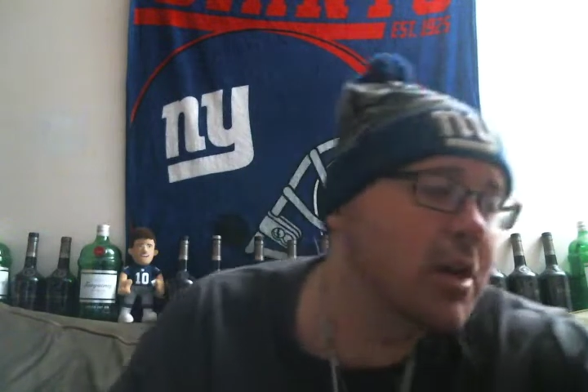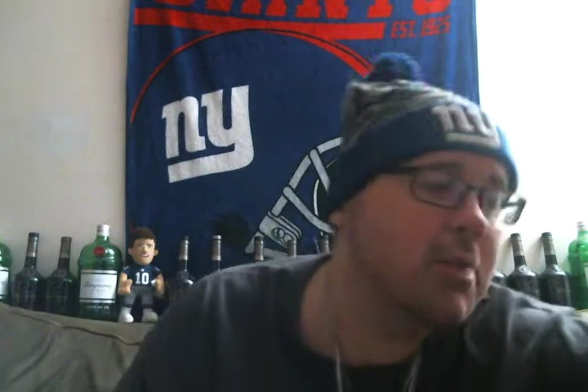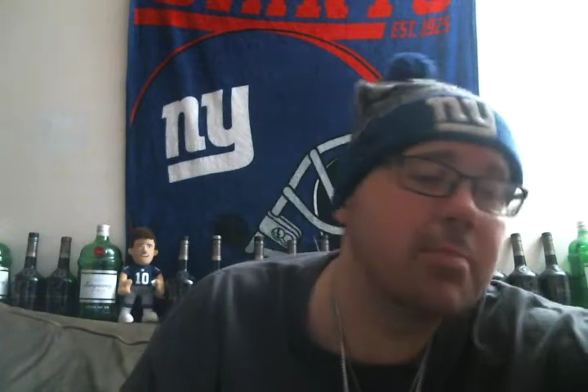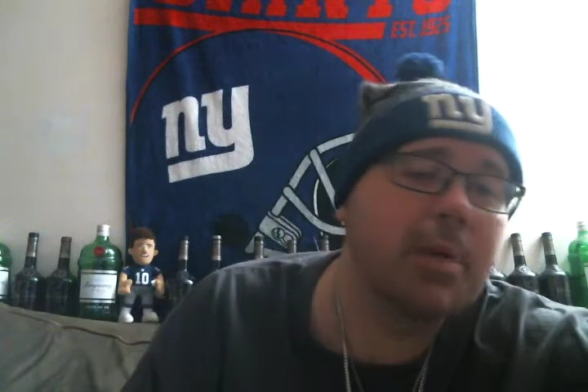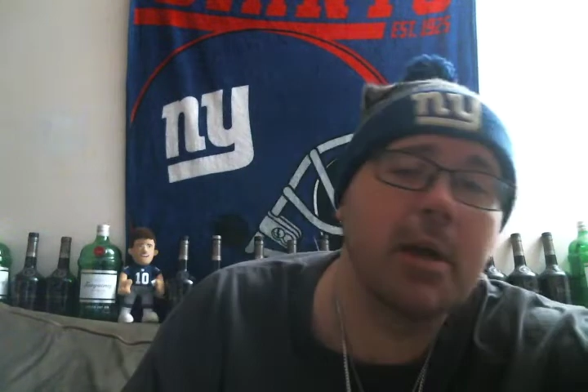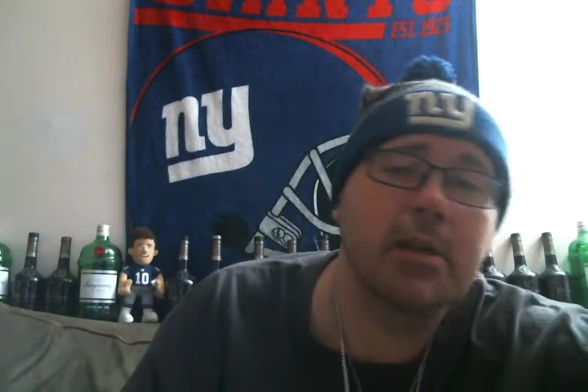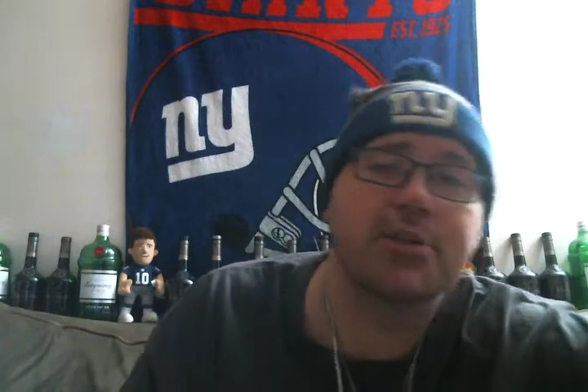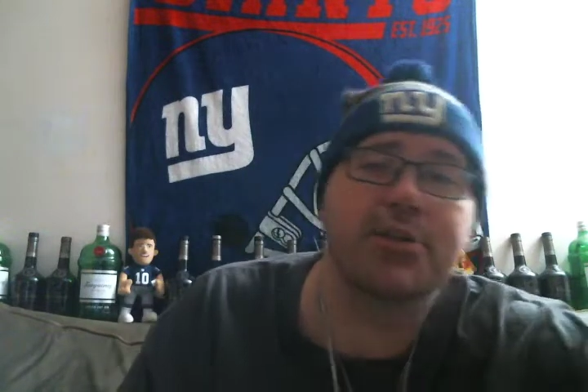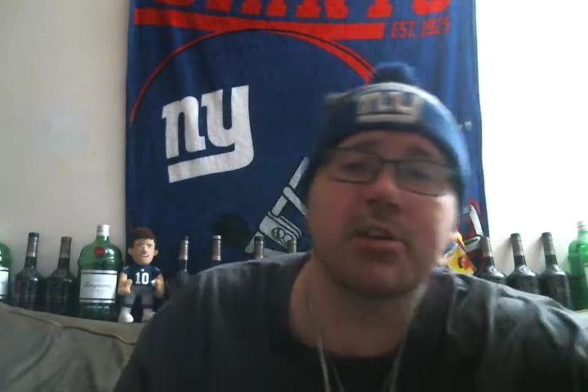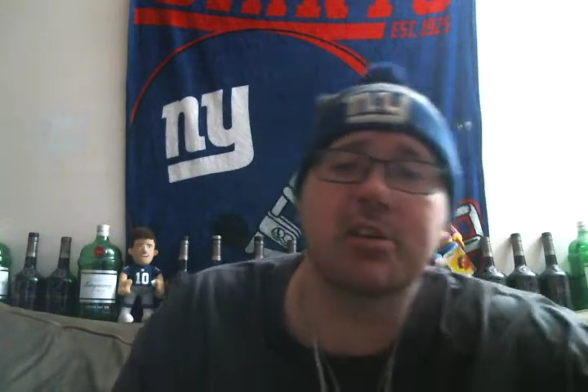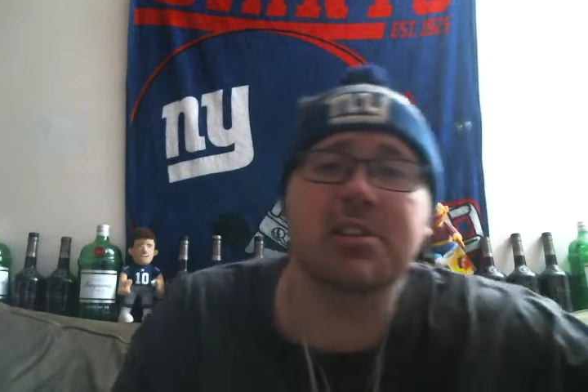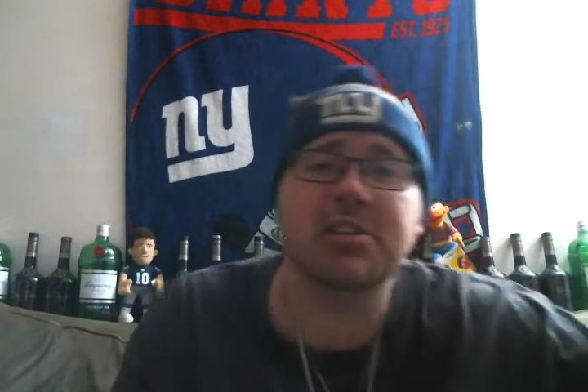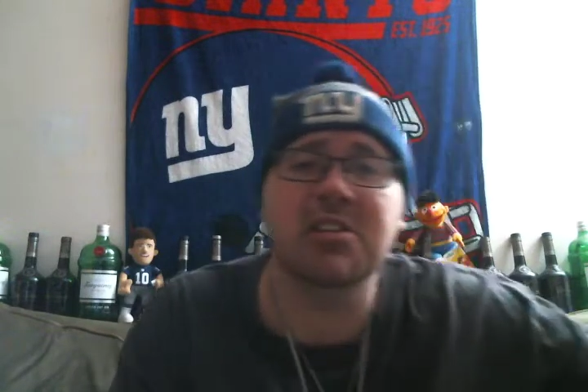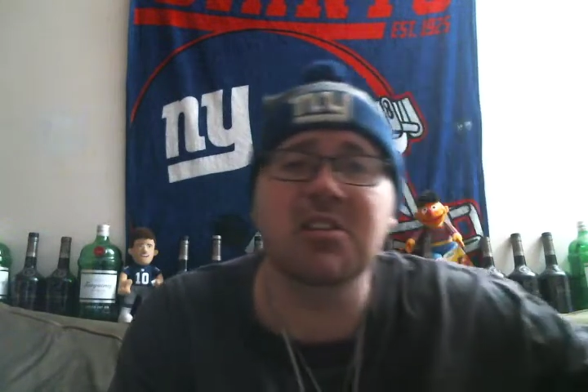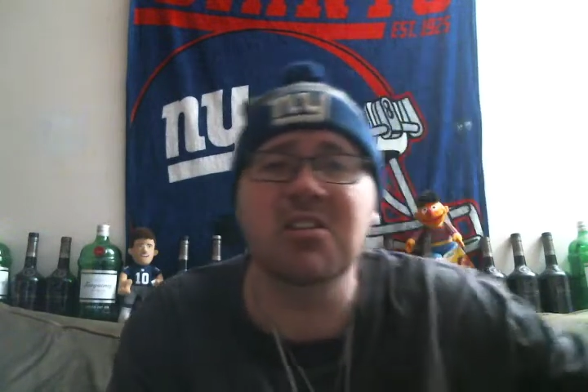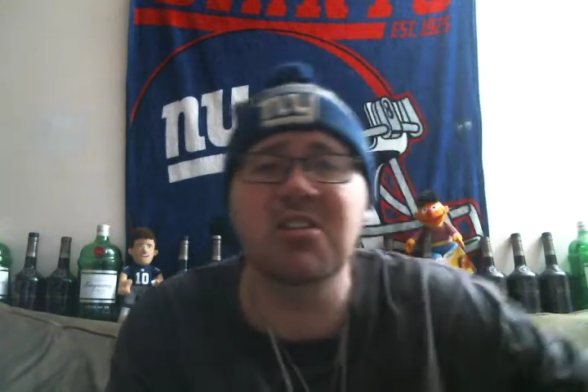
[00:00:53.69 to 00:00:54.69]
Patriots,
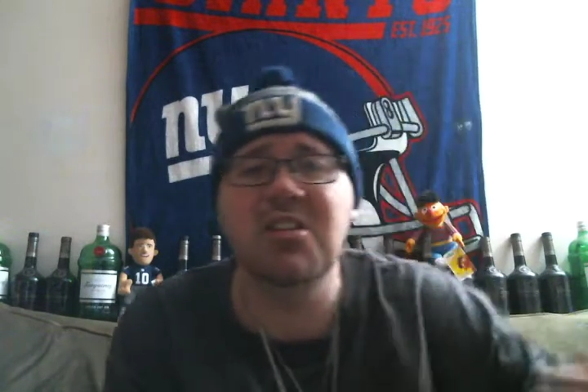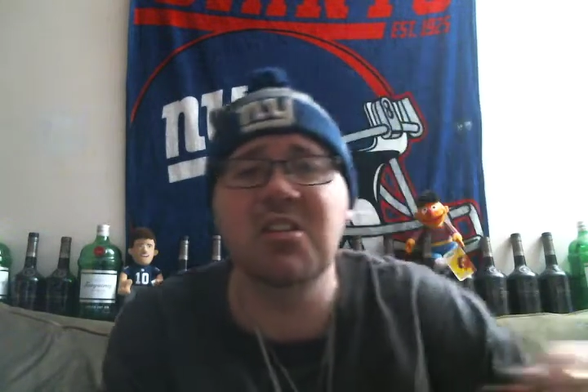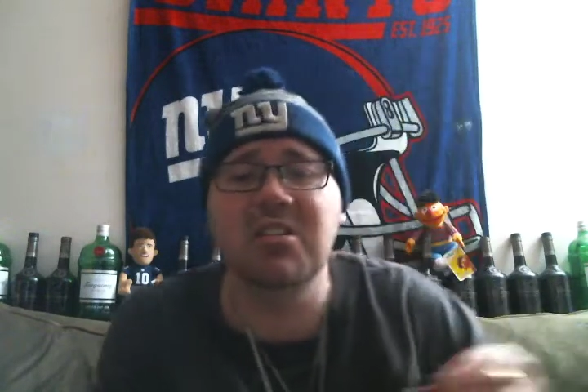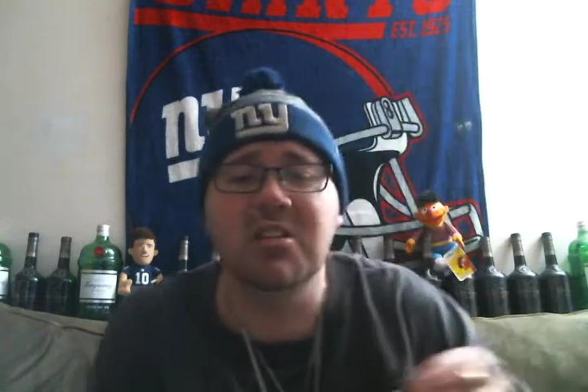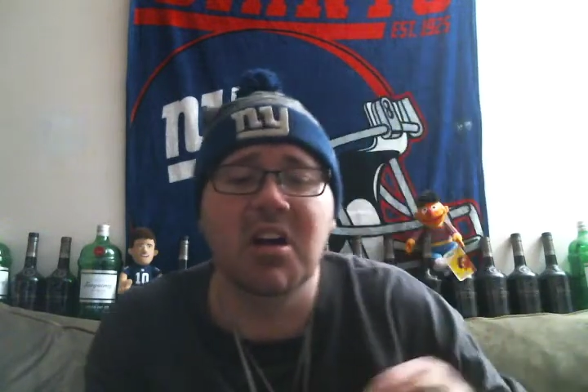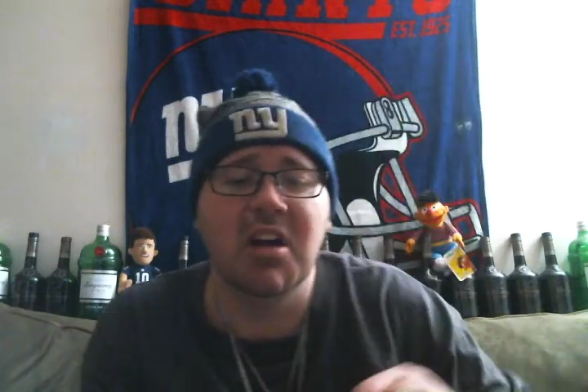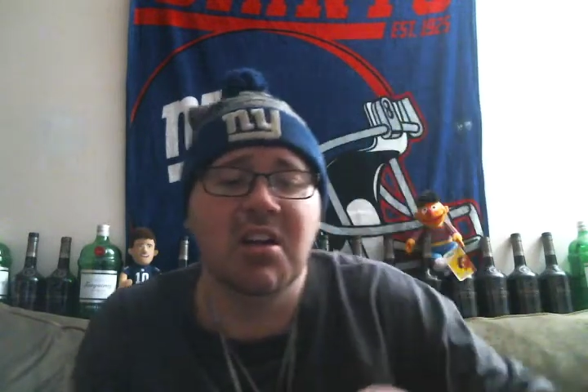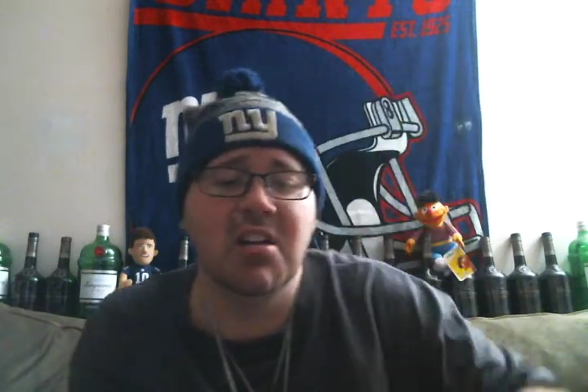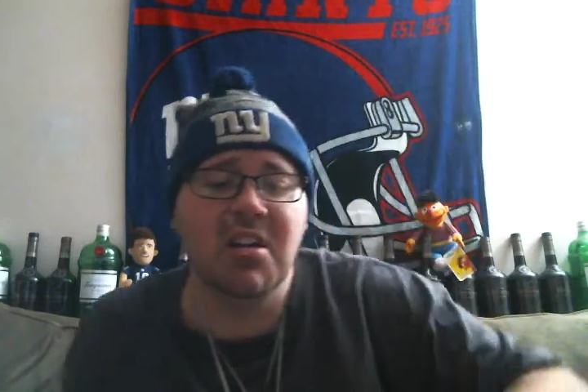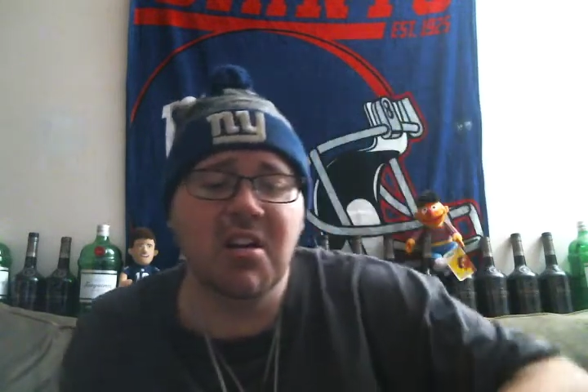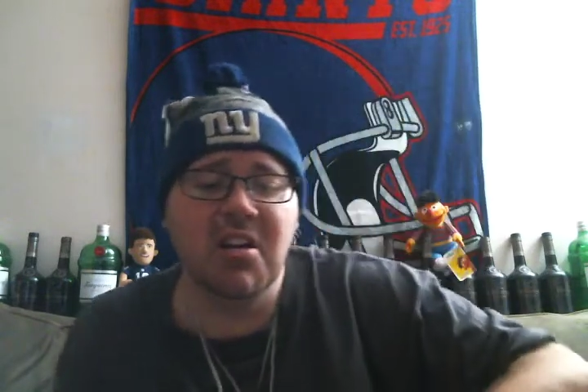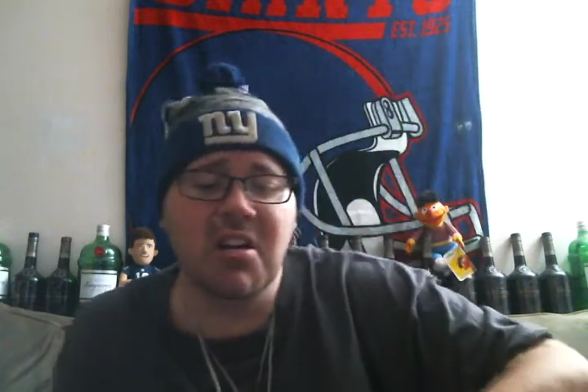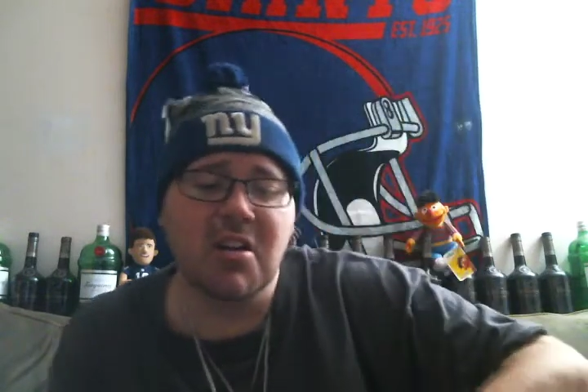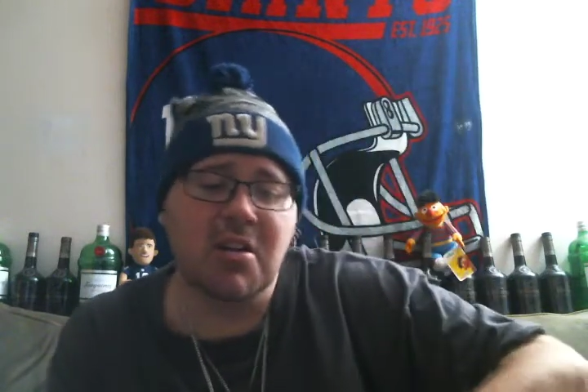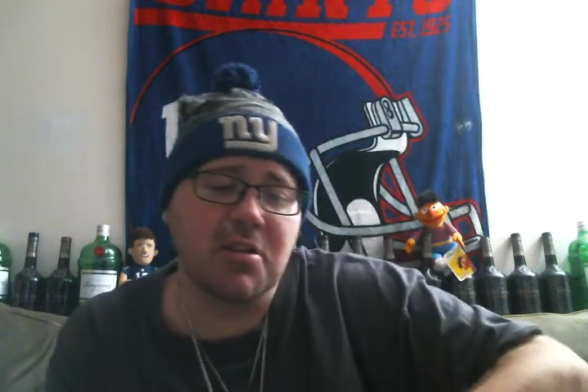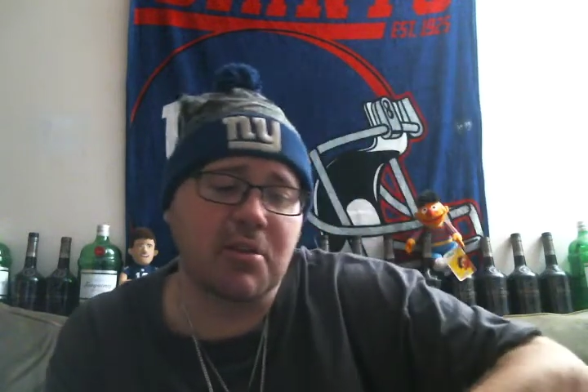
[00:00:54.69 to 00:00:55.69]

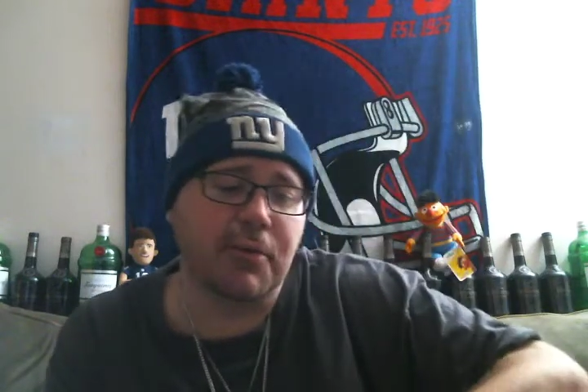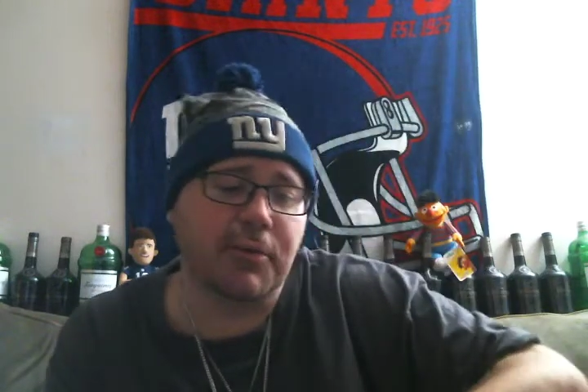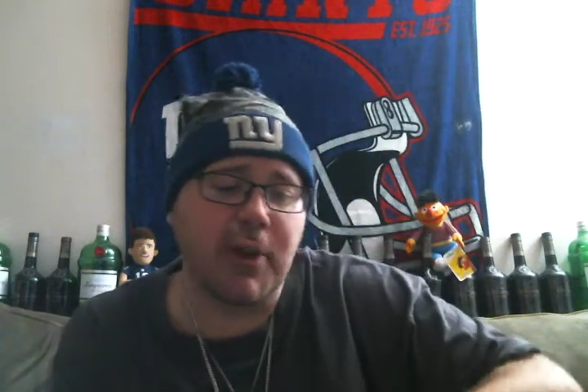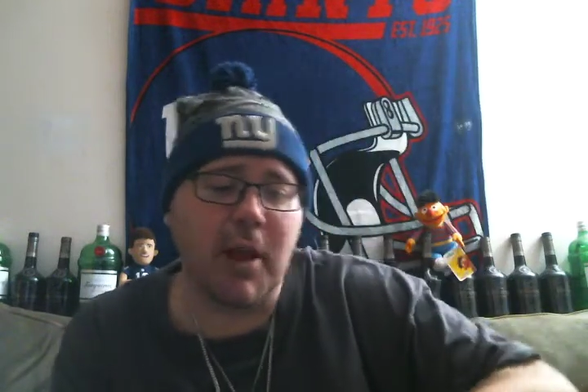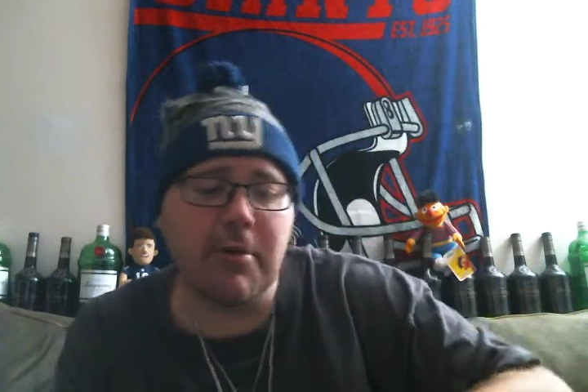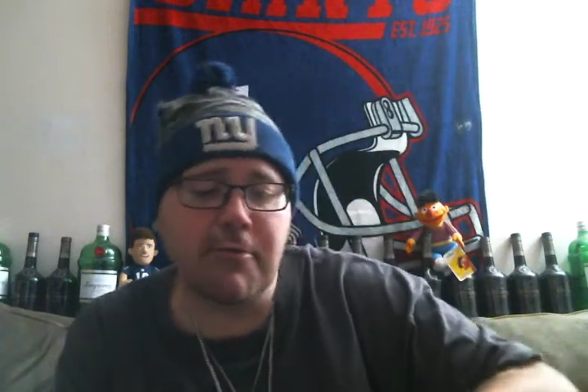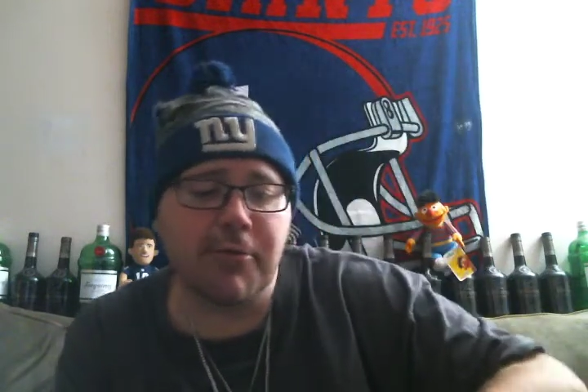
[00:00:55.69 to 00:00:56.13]
deflate